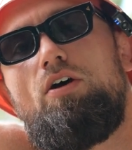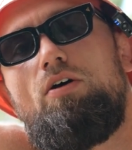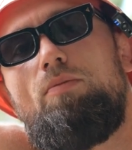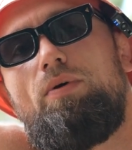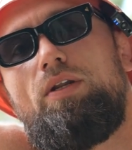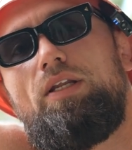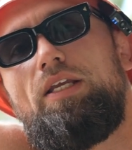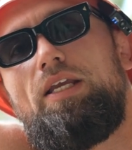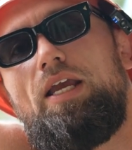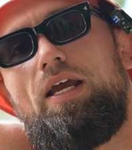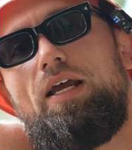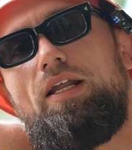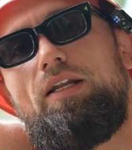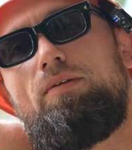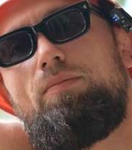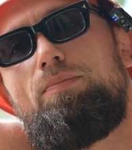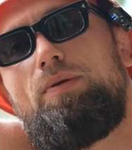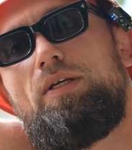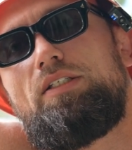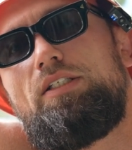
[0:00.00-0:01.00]
But
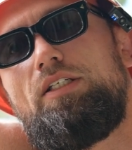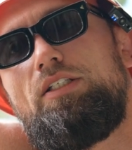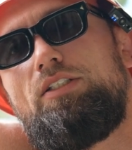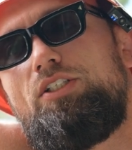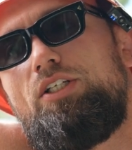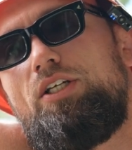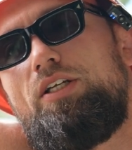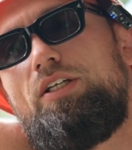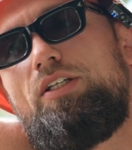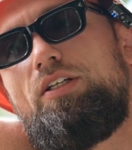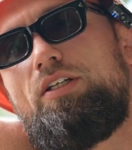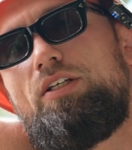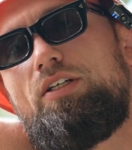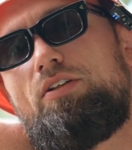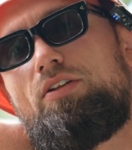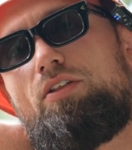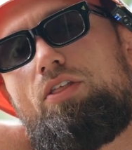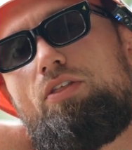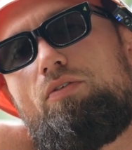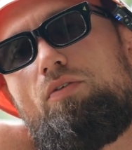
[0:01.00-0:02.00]
again, Pixley did
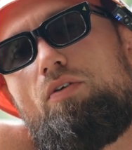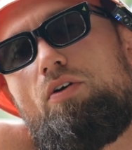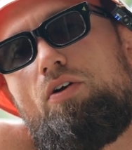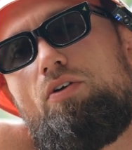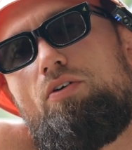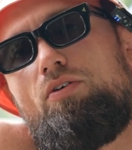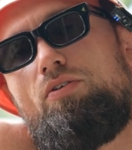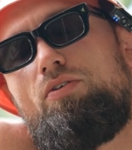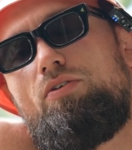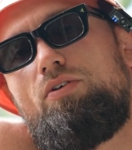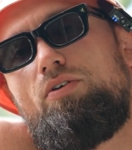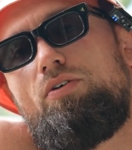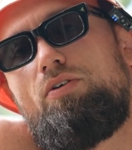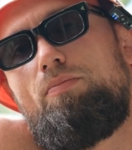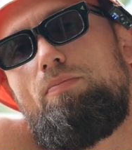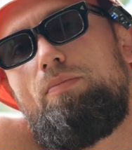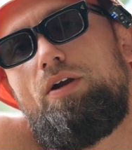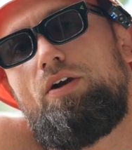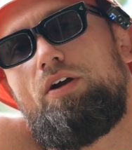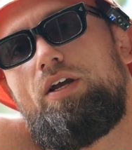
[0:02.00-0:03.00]
throw
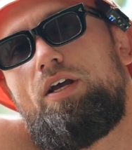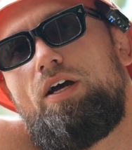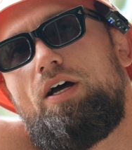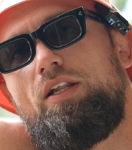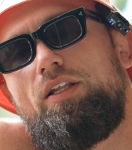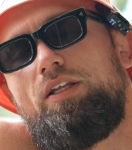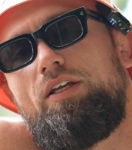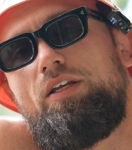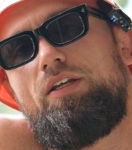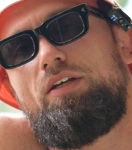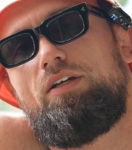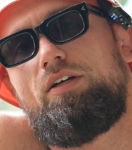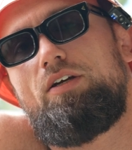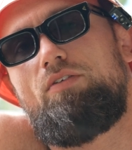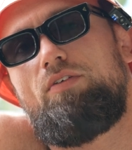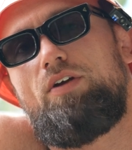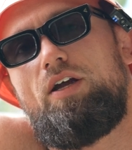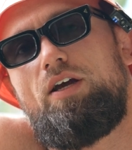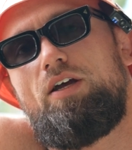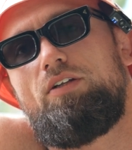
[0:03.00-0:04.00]
Meregali
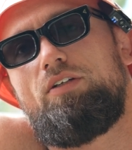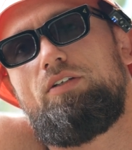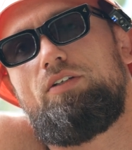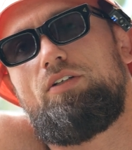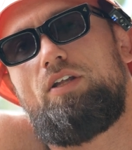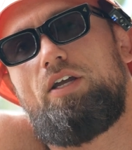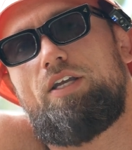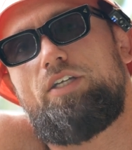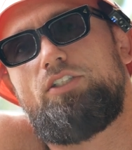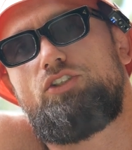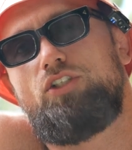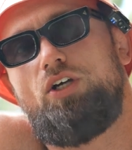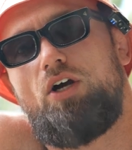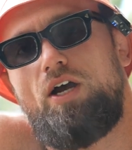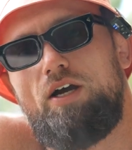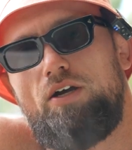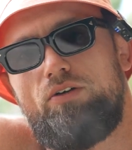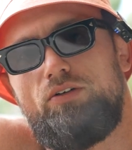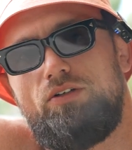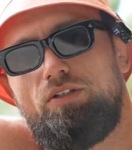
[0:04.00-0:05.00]
around like a
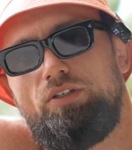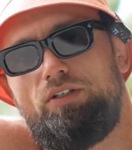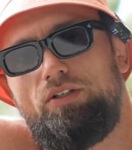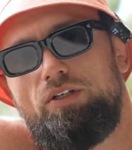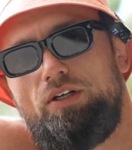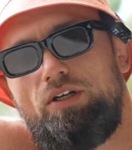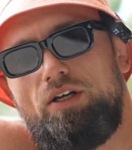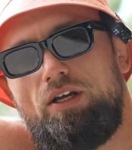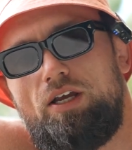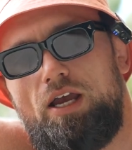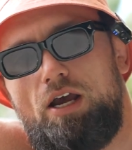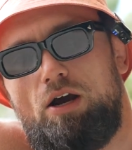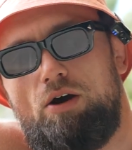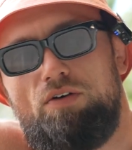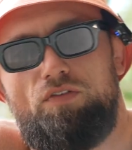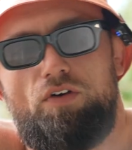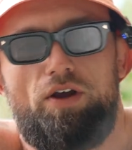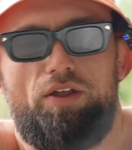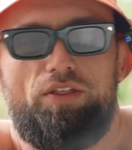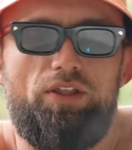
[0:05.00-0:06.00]
child.
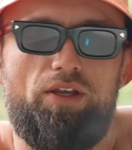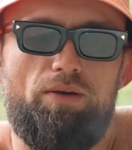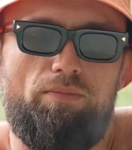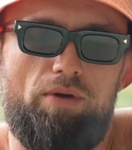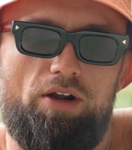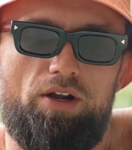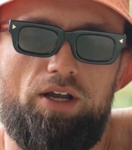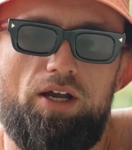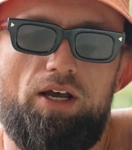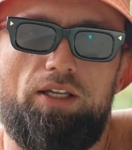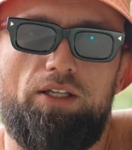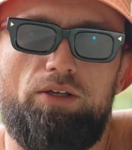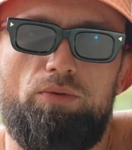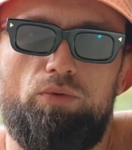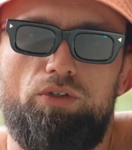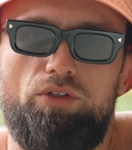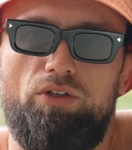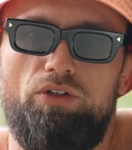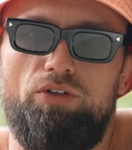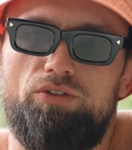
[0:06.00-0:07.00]
However, I think Meregali
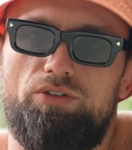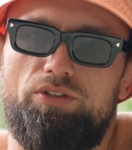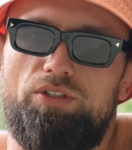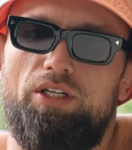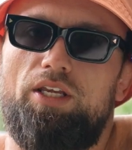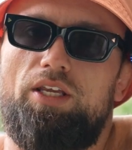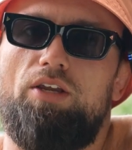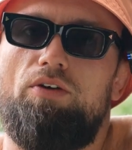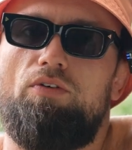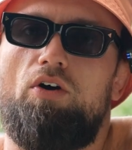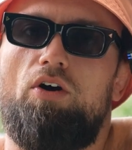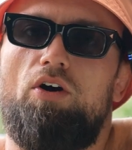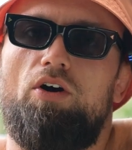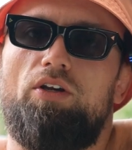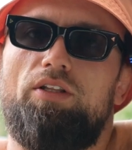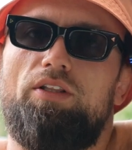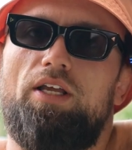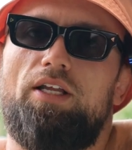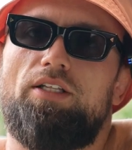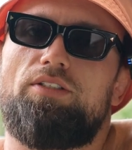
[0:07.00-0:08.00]
would lose to Nikki
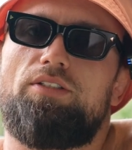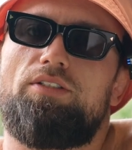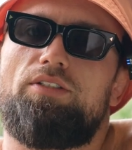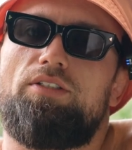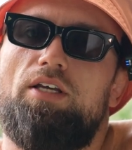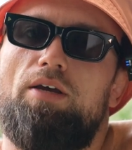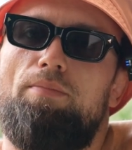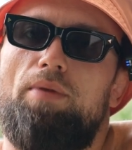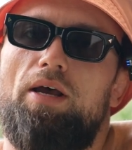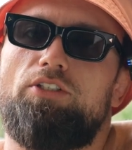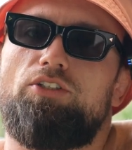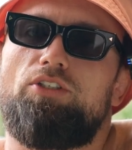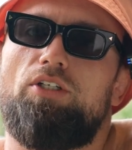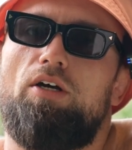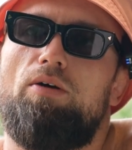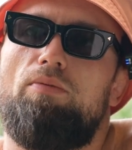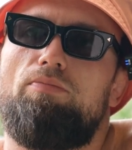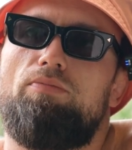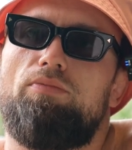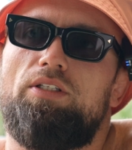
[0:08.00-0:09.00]
Rod, and that's a
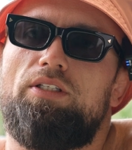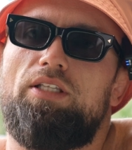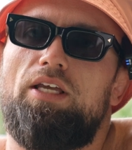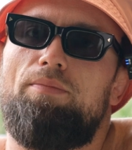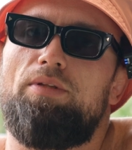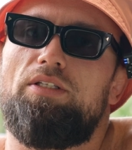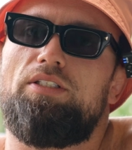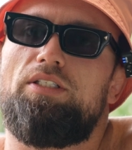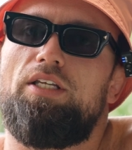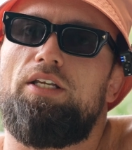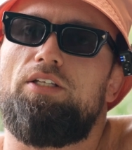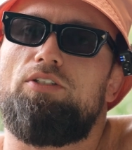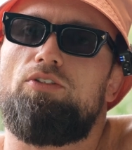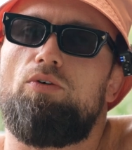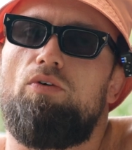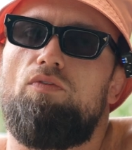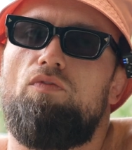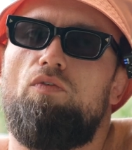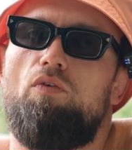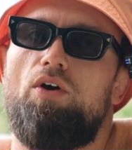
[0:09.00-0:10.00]
matchup that they've been seeking
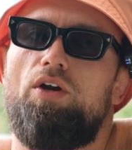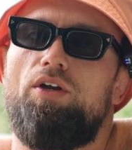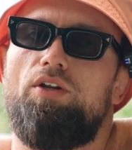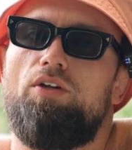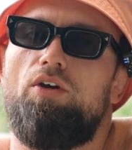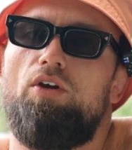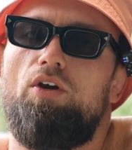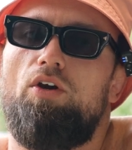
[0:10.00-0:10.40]
to avoid.